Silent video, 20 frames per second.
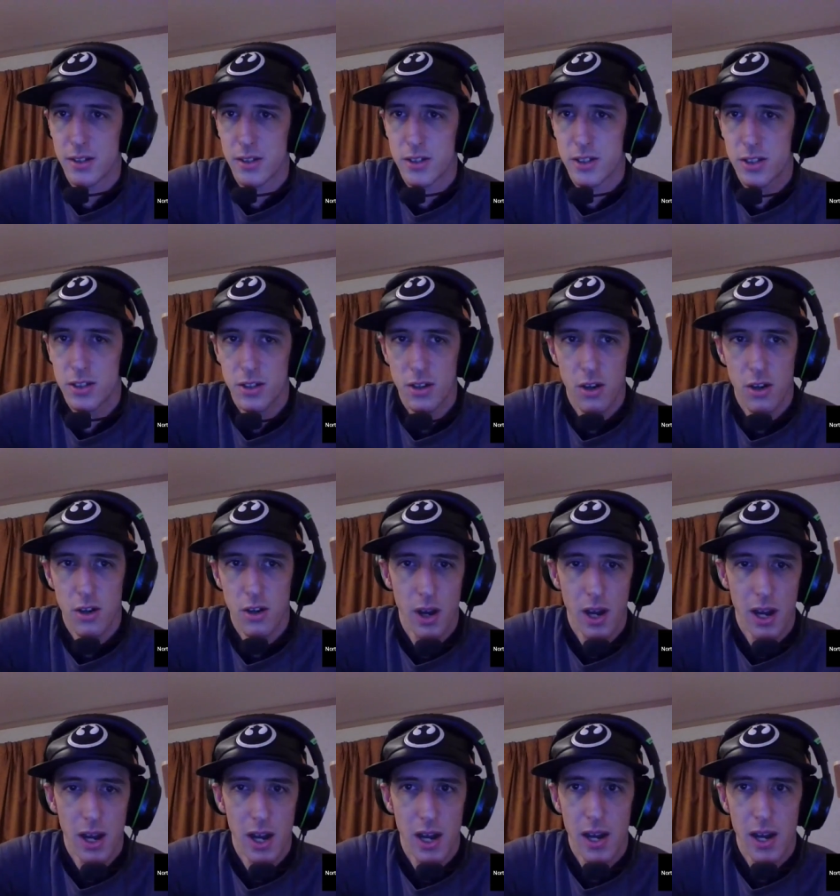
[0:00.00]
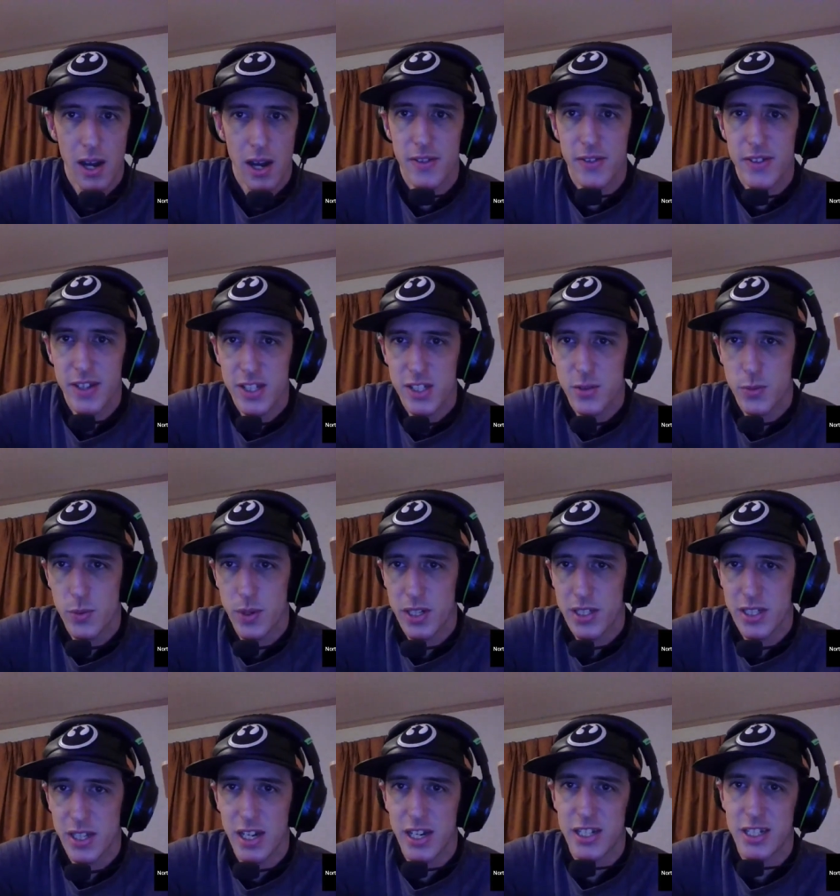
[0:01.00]
So this
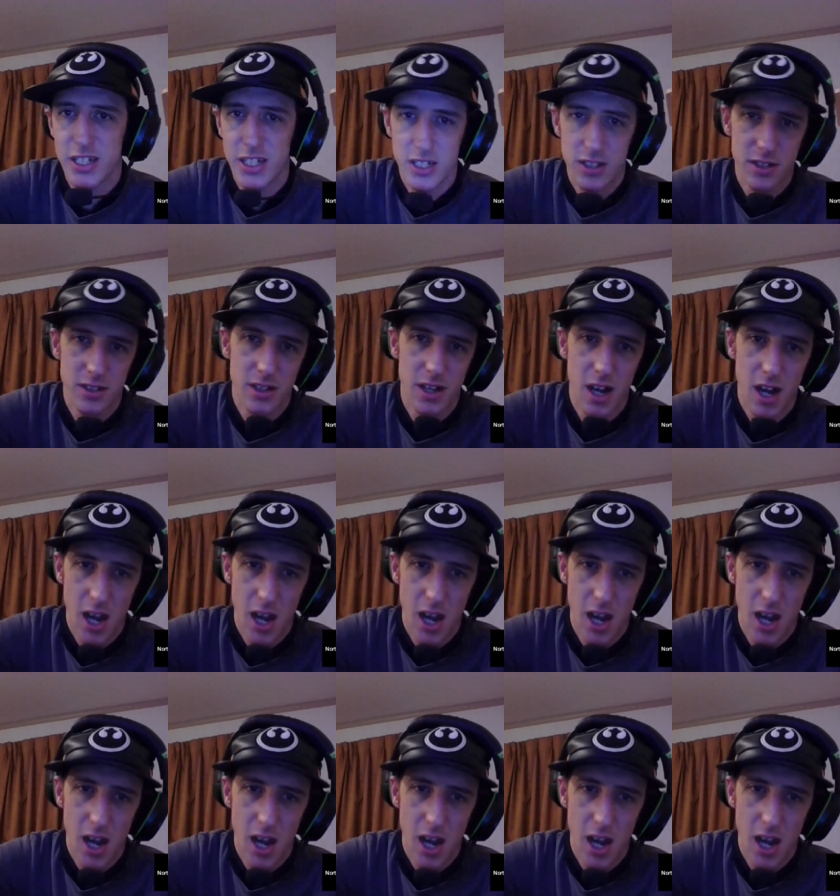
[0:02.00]
week's edition